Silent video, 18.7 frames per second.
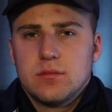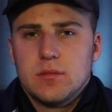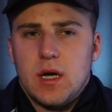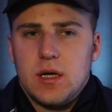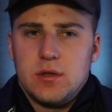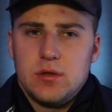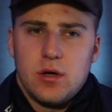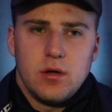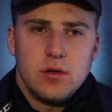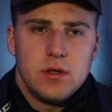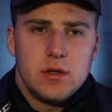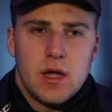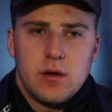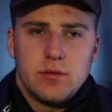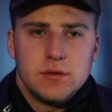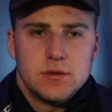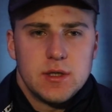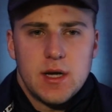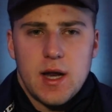I told you
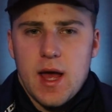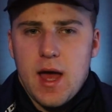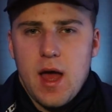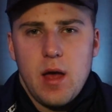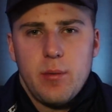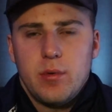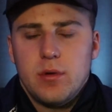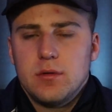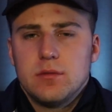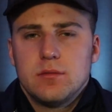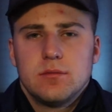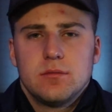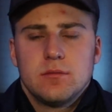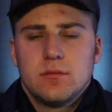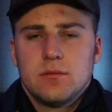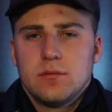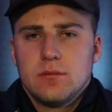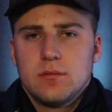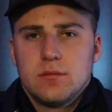that was gonna happen.
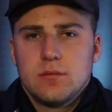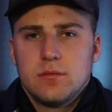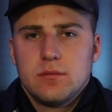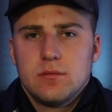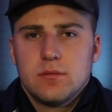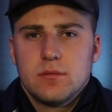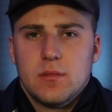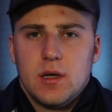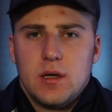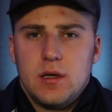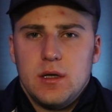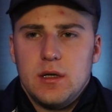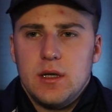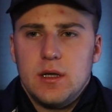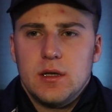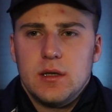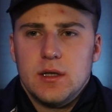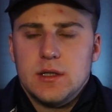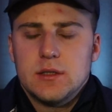You
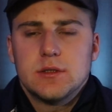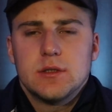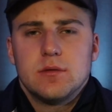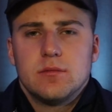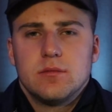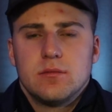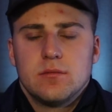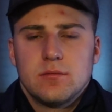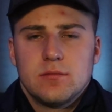didn't listen.